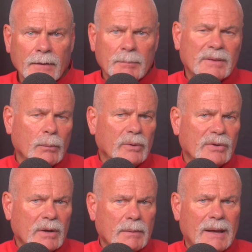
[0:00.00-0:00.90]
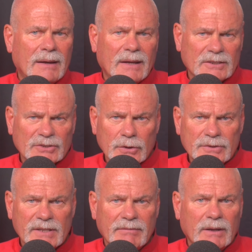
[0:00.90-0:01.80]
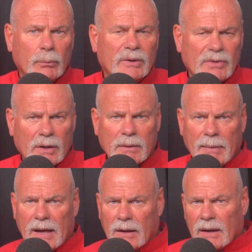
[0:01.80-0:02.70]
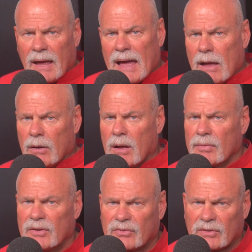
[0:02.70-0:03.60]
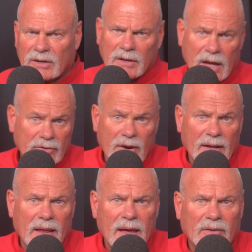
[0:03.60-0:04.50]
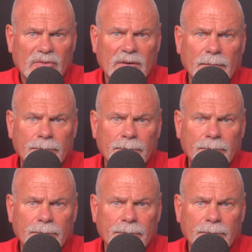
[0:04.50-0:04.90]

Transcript: But then we talk about exclusivity. We talk about how long this contract lasts.